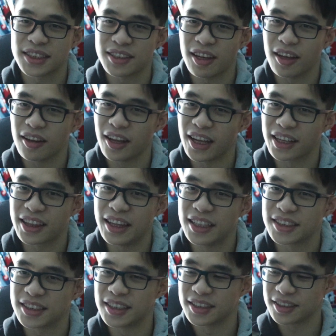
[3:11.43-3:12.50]
say like
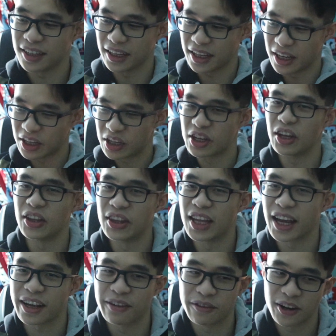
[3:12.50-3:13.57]
this is like a good
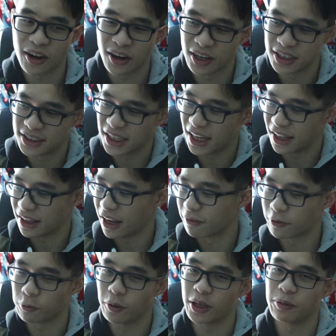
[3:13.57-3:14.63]
deck of cards and
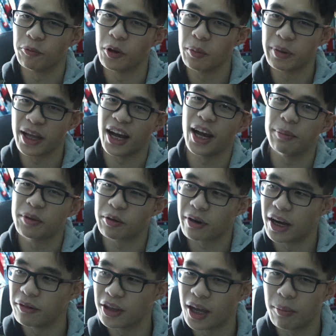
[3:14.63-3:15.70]
everyone will be hyped
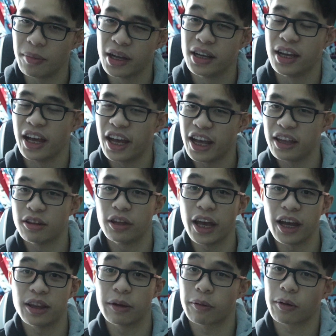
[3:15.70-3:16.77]
around them. And
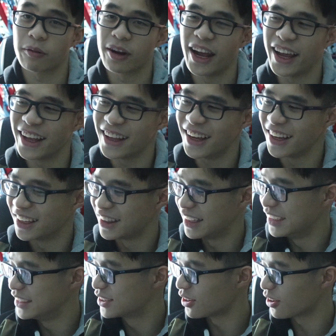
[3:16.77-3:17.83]
yeah, they were right.
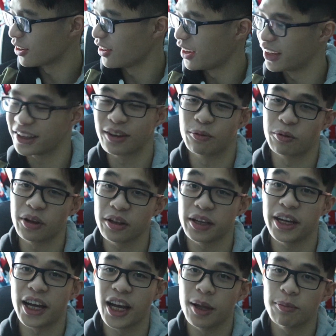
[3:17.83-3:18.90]
These are like
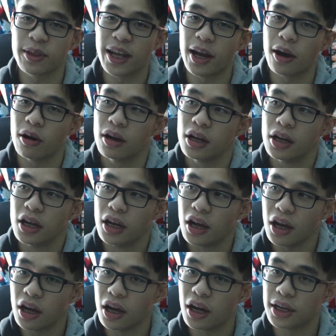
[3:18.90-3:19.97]
really hyped now.
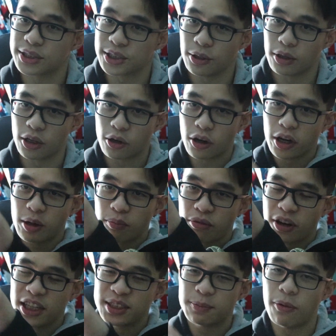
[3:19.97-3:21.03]
So the current
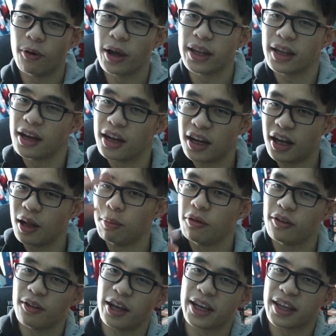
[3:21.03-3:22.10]
price point, I'll
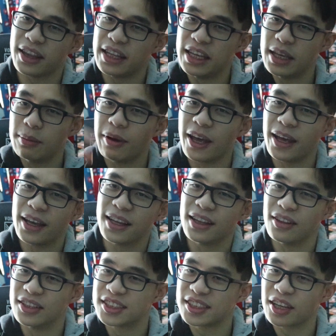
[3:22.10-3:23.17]
put like an eBay
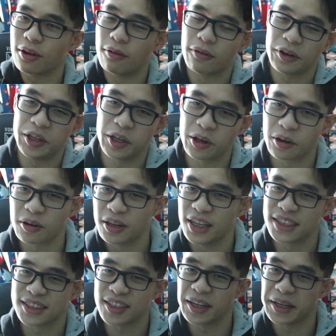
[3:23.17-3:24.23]
listing over here,
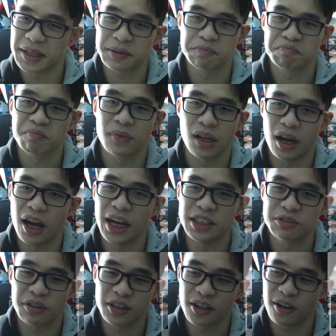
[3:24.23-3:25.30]
is like
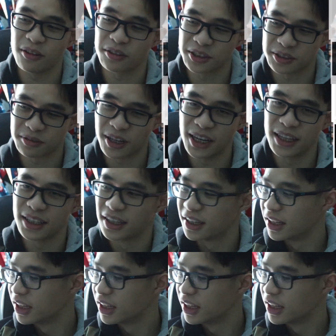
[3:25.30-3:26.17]
$100, right?